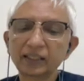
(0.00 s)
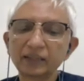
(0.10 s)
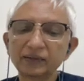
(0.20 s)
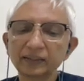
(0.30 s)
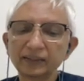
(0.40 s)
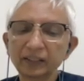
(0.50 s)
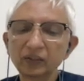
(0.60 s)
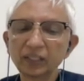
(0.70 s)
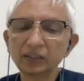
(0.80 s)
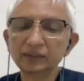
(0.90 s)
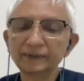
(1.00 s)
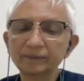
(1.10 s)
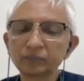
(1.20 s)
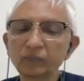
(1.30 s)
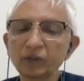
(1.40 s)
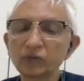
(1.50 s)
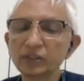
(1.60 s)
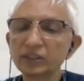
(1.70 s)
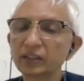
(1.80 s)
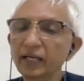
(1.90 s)
artery. Can you get this? So
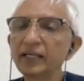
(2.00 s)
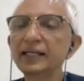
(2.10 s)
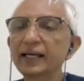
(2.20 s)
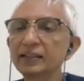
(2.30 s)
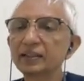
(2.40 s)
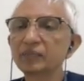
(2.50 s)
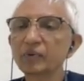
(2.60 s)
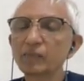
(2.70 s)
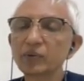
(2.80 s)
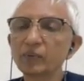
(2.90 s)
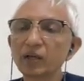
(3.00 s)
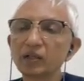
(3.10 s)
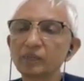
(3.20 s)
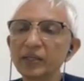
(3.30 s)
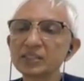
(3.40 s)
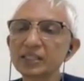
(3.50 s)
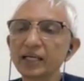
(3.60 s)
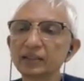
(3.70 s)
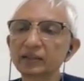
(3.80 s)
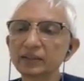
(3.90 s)
it's a great catheter, probably one of the best
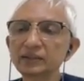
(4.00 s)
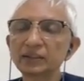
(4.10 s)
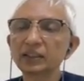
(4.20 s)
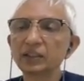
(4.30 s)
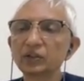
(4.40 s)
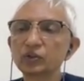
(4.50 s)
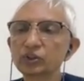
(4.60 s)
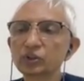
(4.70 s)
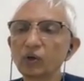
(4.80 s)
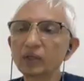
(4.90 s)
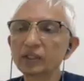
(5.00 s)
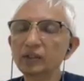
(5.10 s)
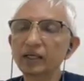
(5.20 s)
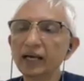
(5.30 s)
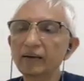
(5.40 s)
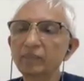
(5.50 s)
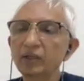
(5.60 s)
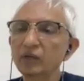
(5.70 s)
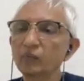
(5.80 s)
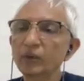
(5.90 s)
catheters to stock in your lab
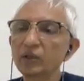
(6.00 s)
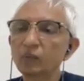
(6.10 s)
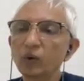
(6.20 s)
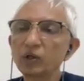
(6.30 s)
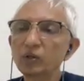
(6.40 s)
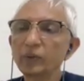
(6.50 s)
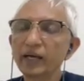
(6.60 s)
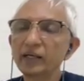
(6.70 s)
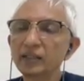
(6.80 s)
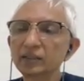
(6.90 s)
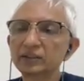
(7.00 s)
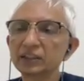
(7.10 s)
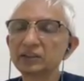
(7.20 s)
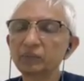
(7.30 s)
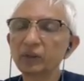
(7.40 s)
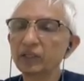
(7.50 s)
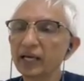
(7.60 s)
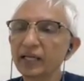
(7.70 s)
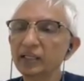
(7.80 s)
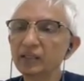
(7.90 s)
when you want to enter just about
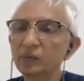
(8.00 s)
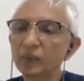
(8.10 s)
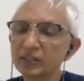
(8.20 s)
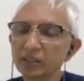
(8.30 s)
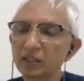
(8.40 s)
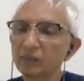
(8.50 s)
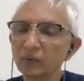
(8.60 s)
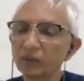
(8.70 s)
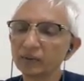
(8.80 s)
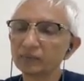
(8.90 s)
any vessel in the body.